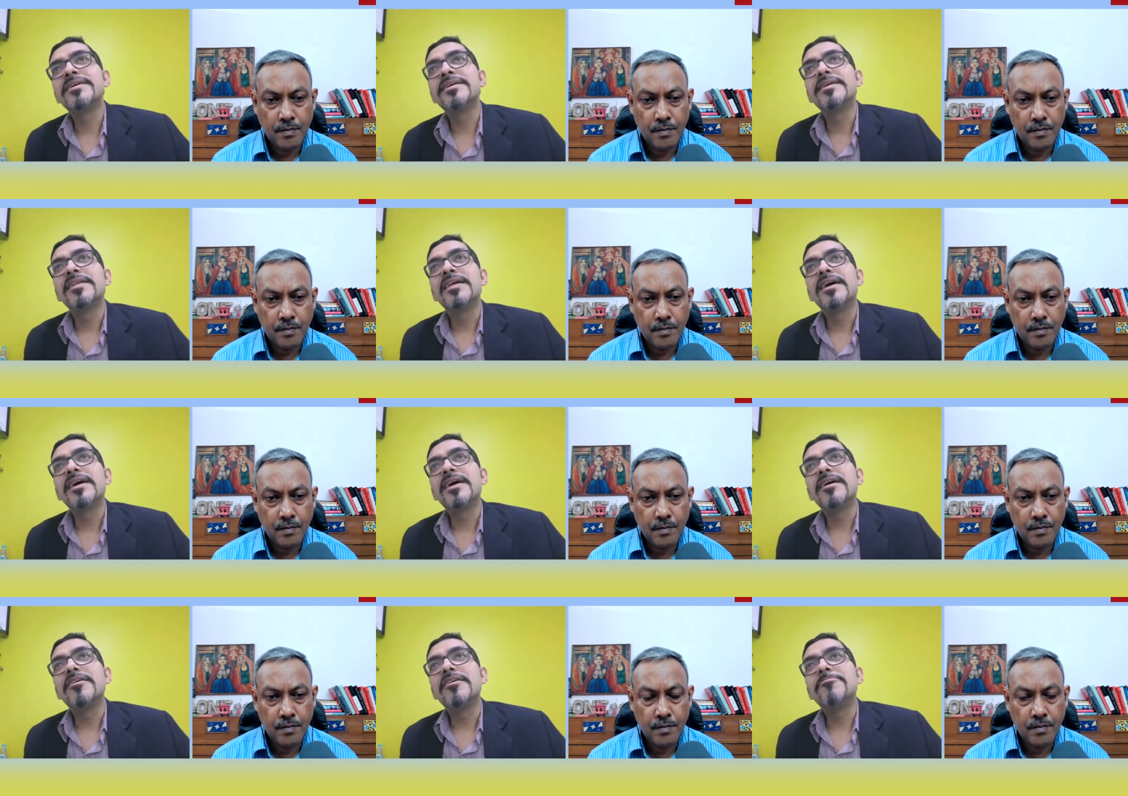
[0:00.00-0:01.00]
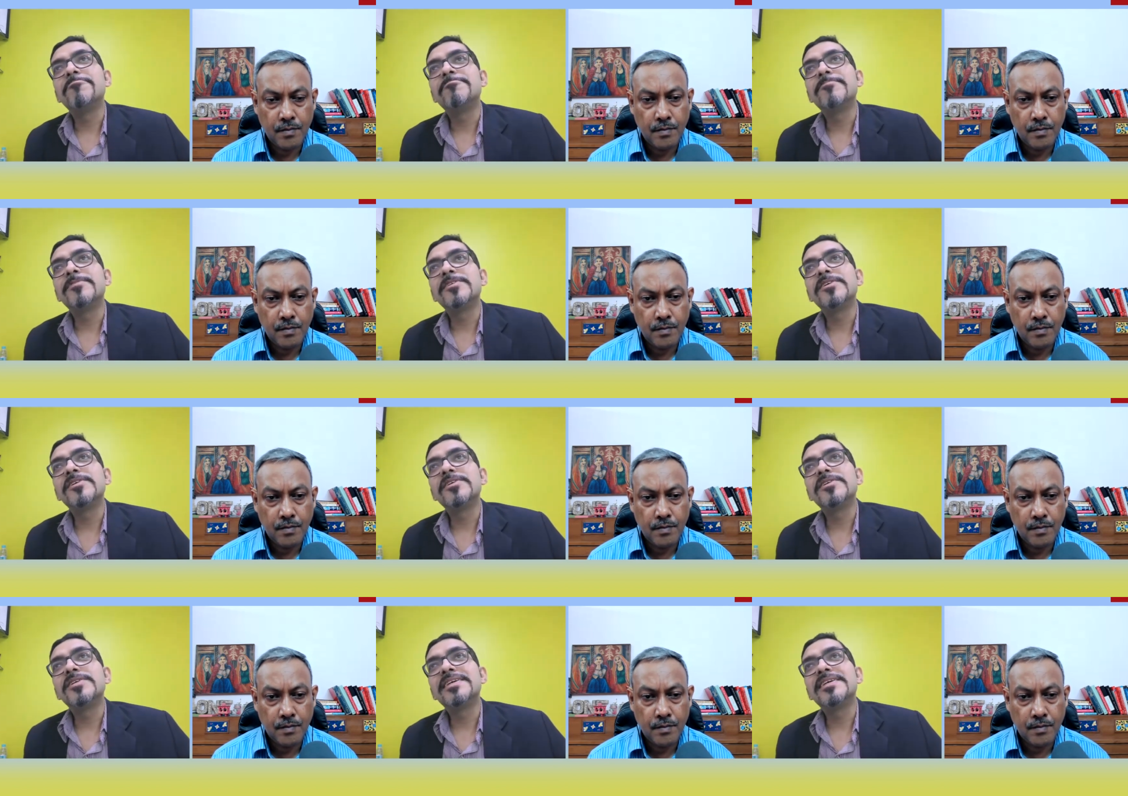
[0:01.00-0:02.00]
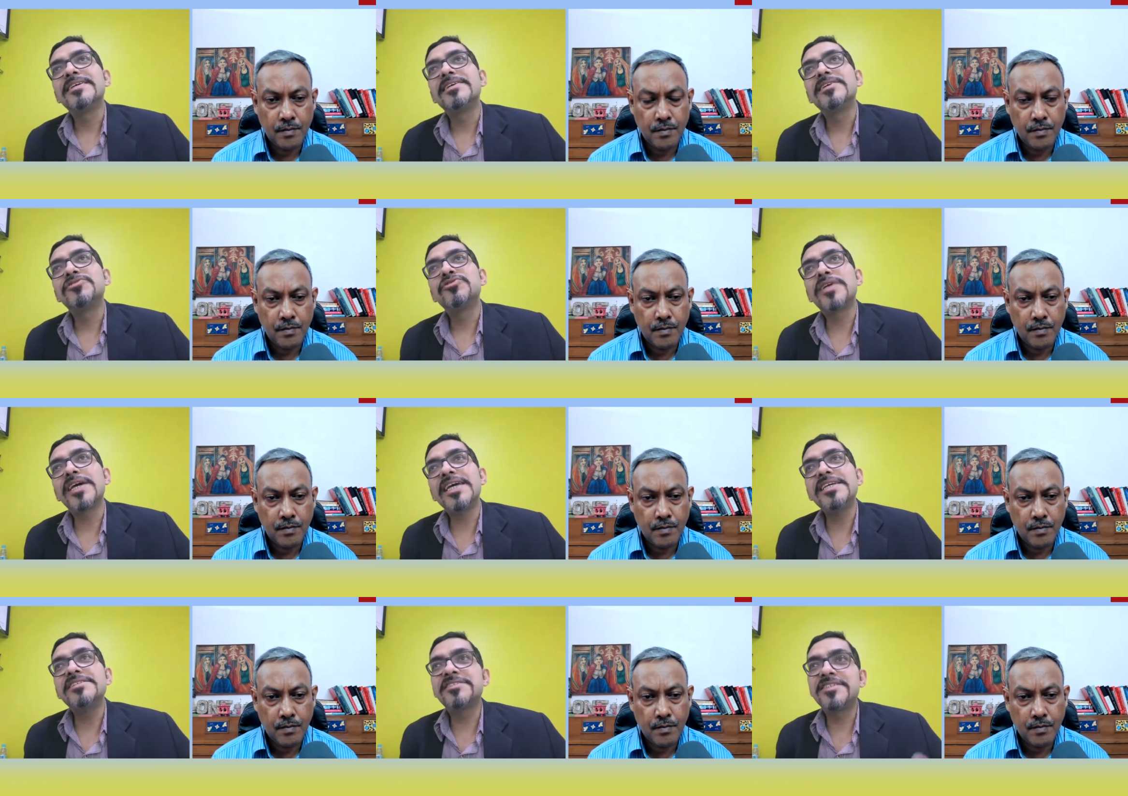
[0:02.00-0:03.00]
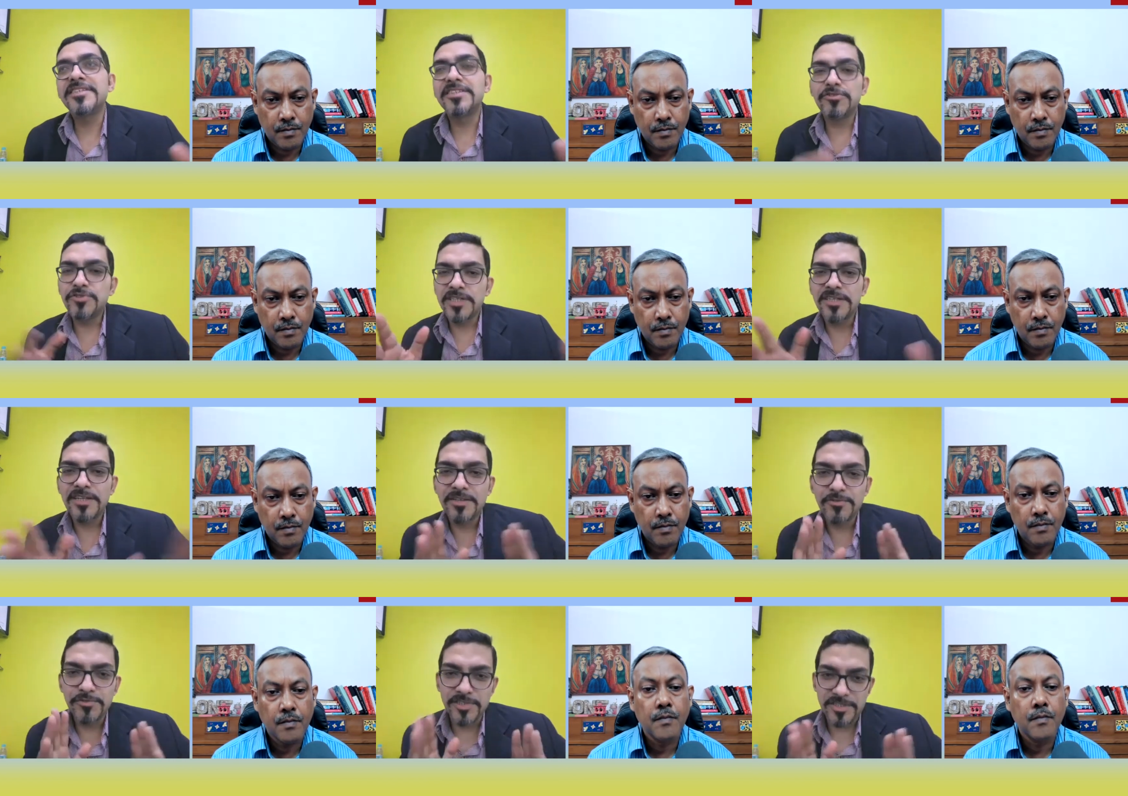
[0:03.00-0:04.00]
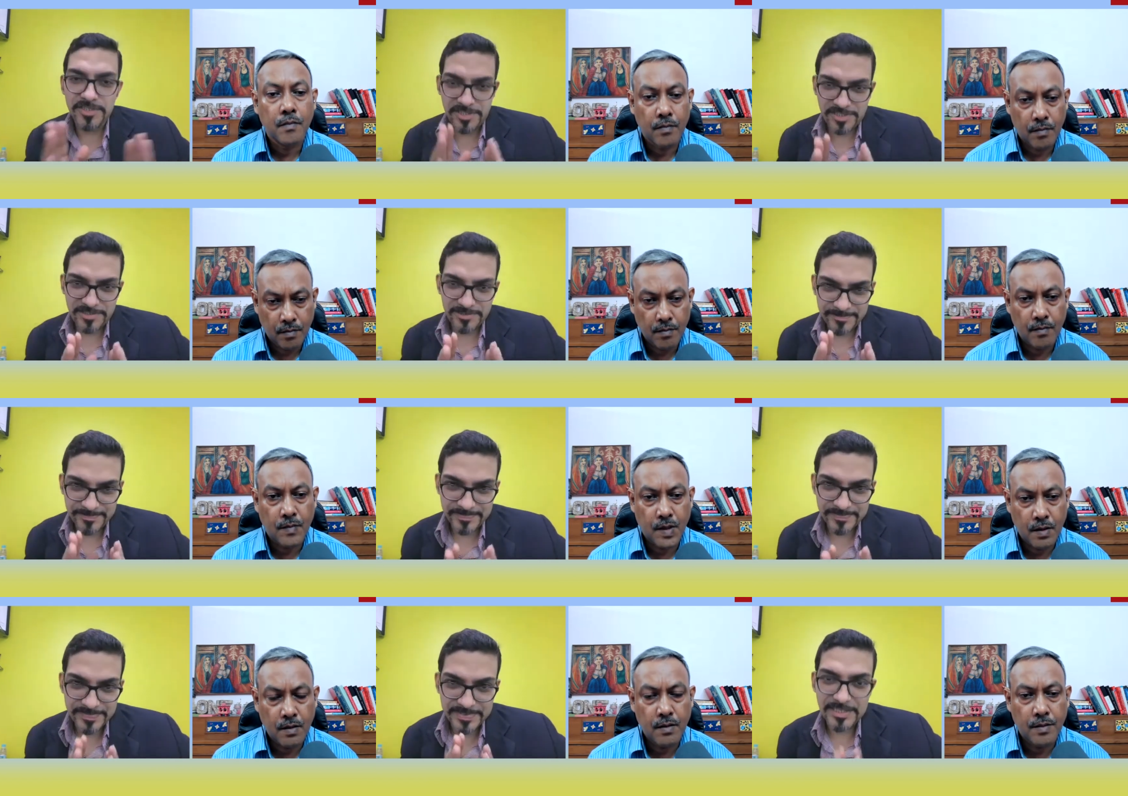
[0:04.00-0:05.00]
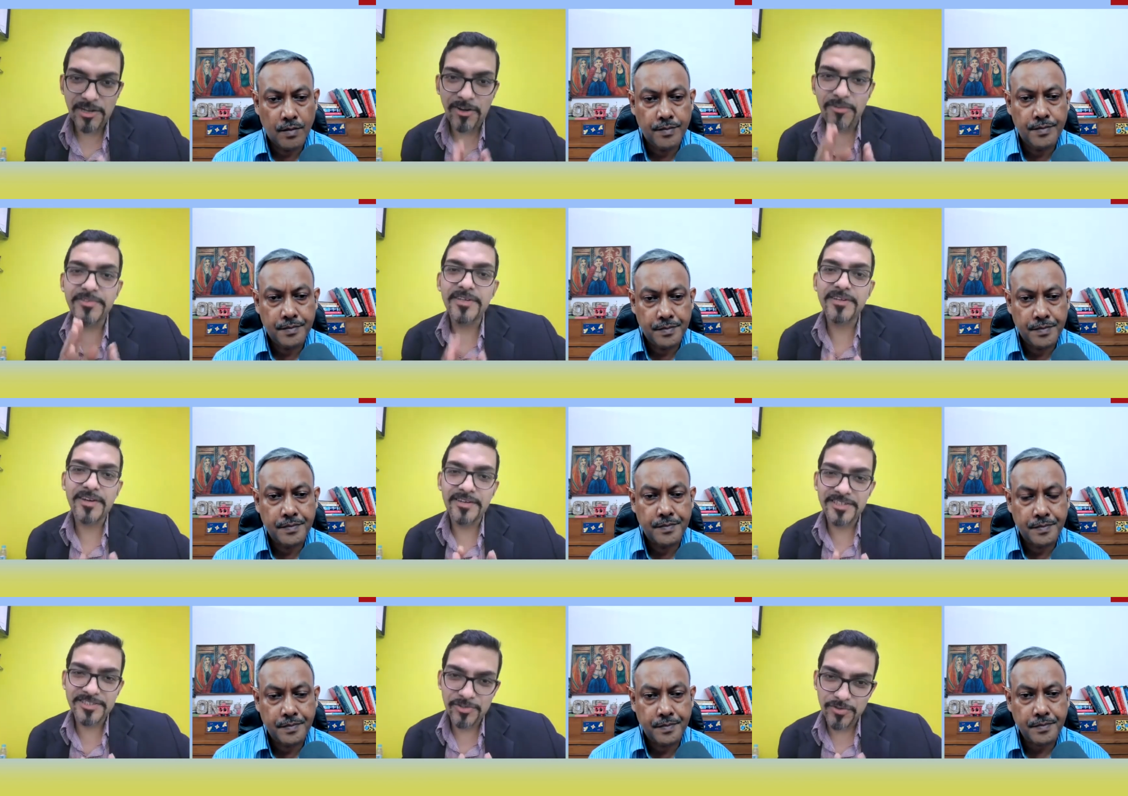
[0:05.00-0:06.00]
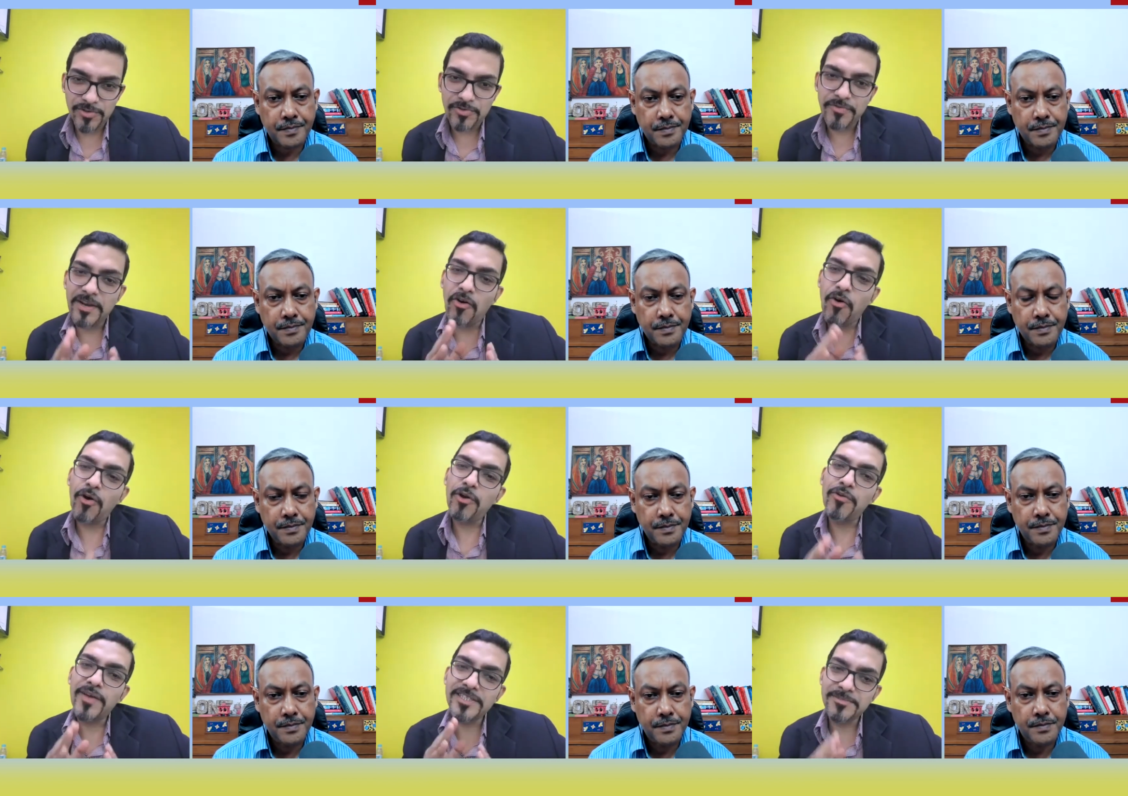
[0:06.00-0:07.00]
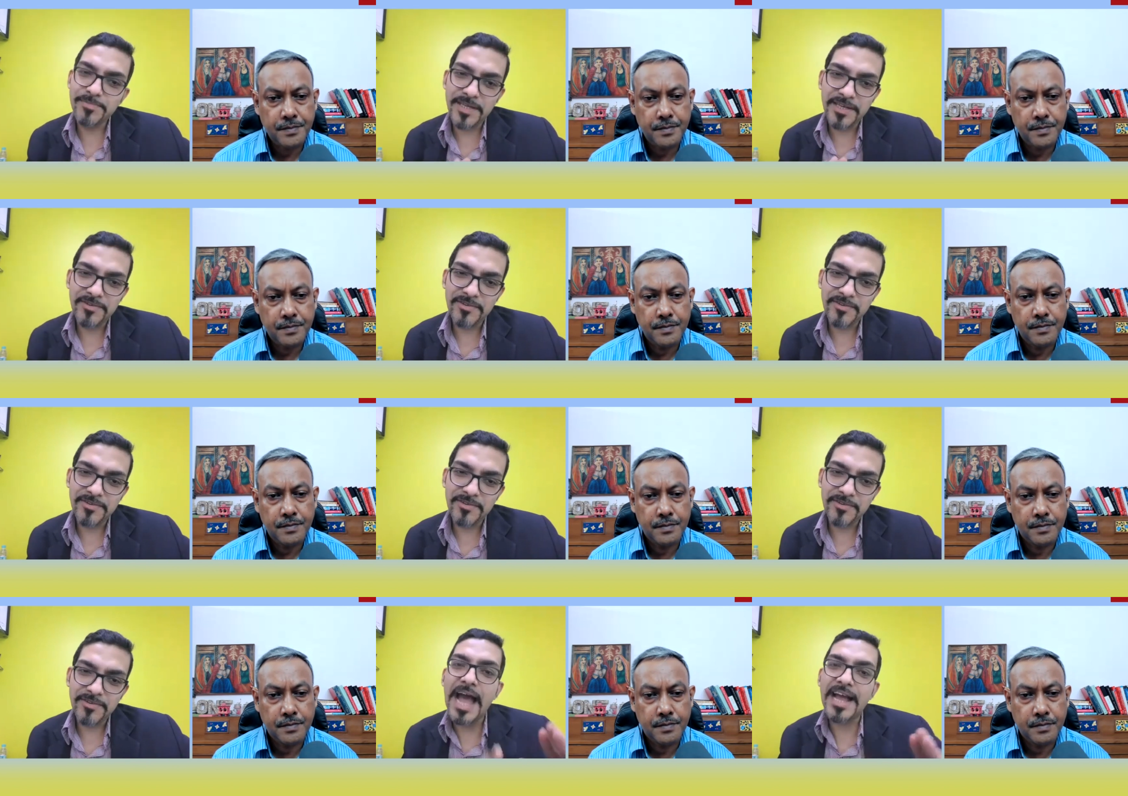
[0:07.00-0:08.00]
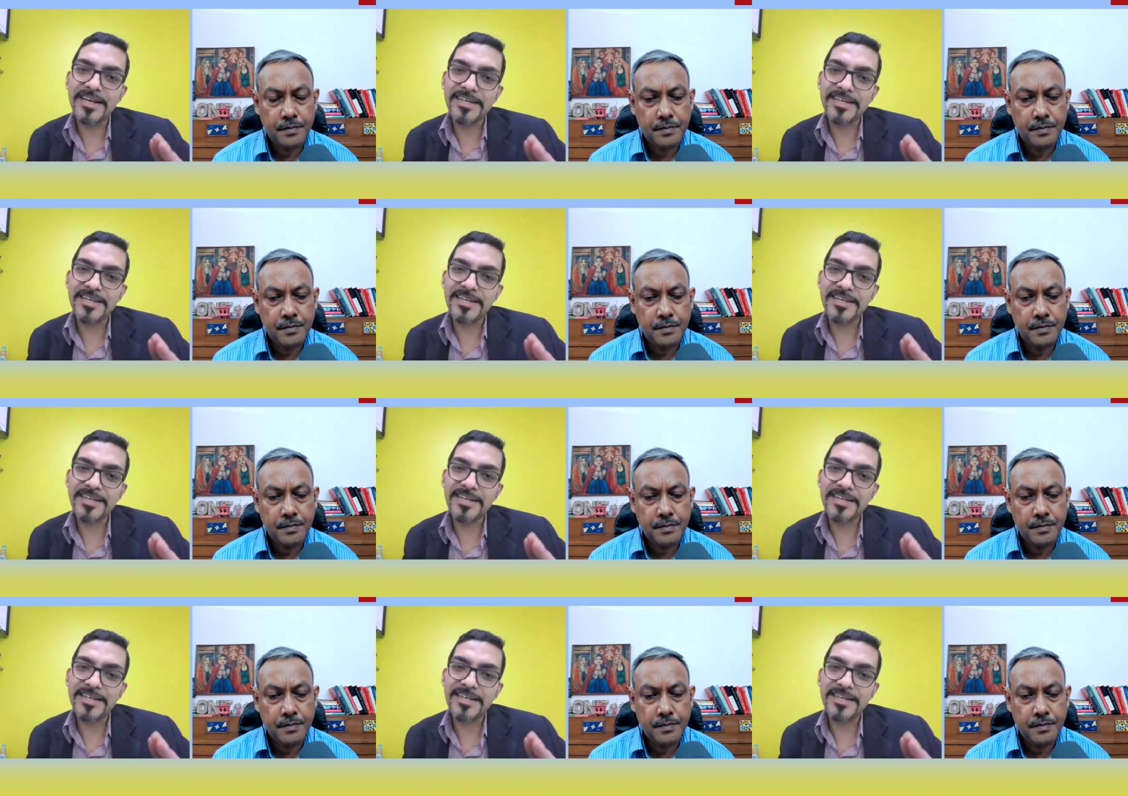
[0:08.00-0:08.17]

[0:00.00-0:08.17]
Speaker 1: uh, so the institutional users of the credit score will always be what the act